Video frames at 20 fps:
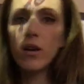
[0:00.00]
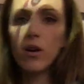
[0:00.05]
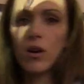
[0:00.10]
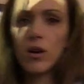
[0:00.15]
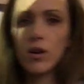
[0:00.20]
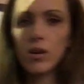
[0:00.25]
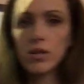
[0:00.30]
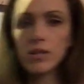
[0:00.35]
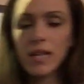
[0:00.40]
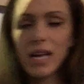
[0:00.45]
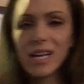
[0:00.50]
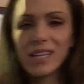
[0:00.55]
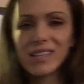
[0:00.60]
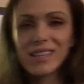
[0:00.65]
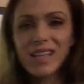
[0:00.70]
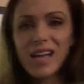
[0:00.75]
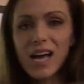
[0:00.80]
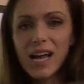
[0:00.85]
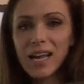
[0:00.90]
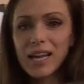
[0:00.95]
called a
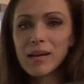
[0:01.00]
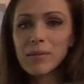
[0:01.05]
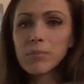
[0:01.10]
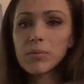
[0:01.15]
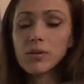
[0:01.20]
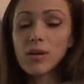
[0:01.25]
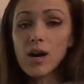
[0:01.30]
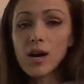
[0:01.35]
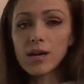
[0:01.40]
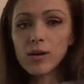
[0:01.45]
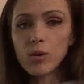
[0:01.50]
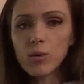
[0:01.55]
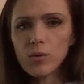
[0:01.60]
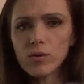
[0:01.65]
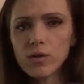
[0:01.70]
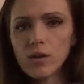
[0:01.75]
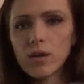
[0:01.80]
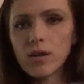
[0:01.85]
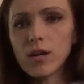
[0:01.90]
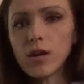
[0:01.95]
line plot,
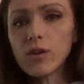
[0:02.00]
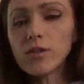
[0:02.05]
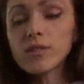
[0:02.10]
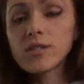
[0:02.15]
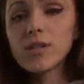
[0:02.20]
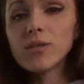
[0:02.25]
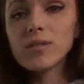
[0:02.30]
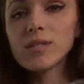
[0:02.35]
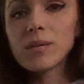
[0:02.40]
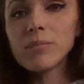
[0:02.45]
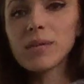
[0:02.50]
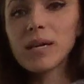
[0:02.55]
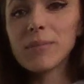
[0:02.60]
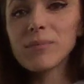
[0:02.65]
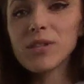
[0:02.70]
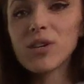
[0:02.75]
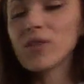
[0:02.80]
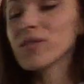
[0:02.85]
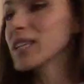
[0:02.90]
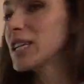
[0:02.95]
also
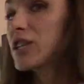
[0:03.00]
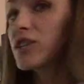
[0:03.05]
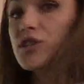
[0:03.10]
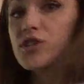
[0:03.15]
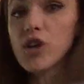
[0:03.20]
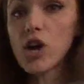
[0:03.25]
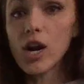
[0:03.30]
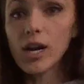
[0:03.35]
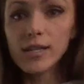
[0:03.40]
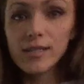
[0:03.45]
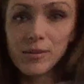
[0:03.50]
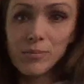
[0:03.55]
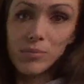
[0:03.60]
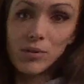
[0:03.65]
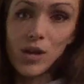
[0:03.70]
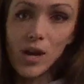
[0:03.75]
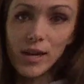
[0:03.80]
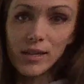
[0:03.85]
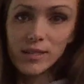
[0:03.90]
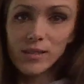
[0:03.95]
sometimes called a dot
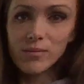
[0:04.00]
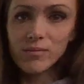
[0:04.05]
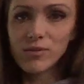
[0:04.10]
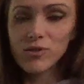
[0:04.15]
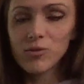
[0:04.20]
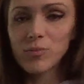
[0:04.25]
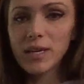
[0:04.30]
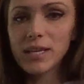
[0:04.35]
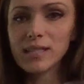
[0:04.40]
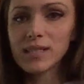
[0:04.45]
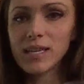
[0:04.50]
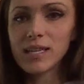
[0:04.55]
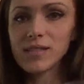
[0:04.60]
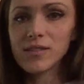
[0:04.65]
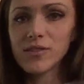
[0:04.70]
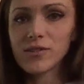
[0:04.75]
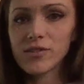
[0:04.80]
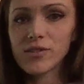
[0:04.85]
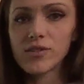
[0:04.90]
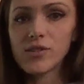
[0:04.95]
plot, which makes sense.
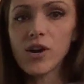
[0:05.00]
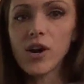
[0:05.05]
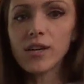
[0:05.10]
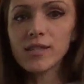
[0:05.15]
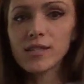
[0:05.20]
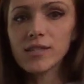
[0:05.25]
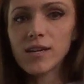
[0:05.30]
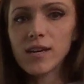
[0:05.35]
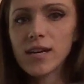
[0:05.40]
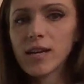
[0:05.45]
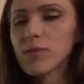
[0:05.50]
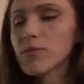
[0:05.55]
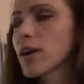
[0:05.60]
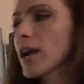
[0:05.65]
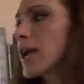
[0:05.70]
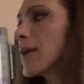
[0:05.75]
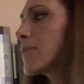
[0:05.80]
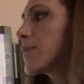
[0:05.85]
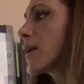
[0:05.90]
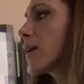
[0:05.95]
There's dots on it,
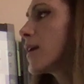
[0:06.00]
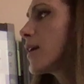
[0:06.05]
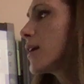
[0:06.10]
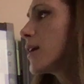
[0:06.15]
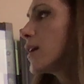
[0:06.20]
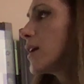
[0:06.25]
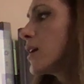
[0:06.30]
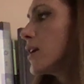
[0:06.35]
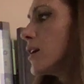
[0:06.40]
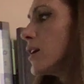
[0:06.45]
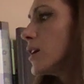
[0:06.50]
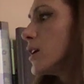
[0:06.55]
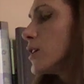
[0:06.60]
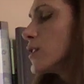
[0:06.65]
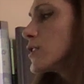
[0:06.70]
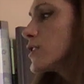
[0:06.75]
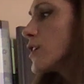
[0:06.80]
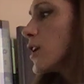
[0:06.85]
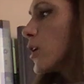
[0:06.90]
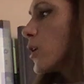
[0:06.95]
right?
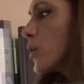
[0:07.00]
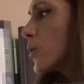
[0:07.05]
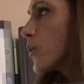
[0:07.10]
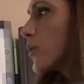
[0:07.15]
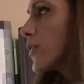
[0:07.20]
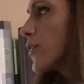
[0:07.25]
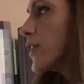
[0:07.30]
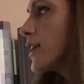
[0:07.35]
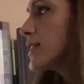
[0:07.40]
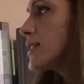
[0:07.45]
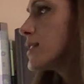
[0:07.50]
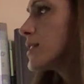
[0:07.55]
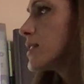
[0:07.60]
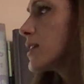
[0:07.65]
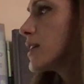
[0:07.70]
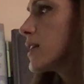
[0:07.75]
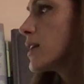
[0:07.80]
So this